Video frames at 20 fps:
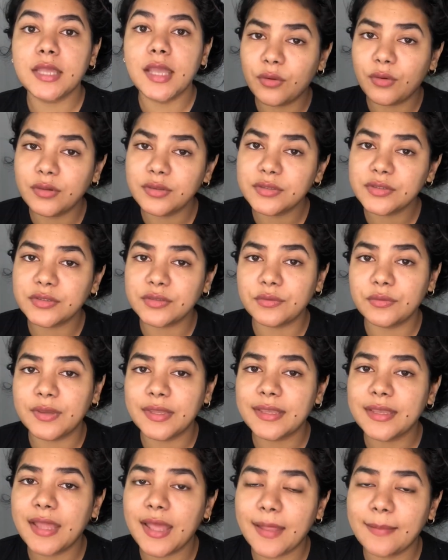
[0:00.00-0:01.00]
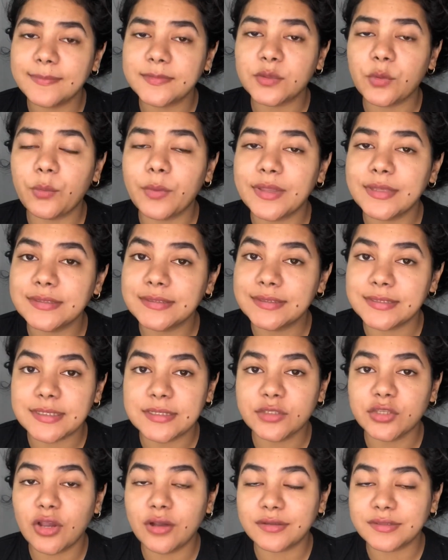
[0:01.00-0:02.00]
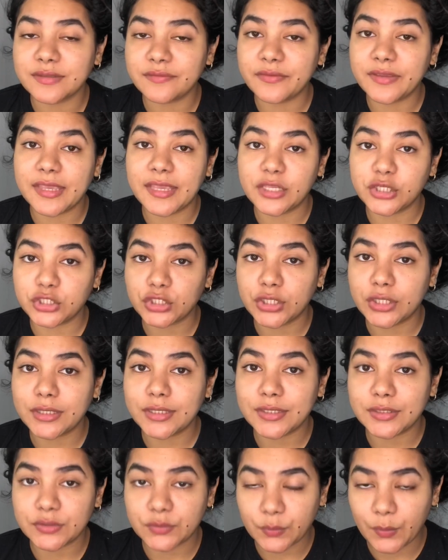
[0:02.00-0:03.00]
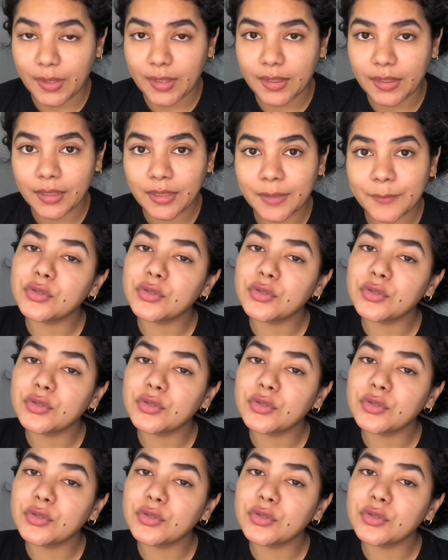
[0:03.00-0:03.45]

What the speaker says: Also, it helps with detoxification as well.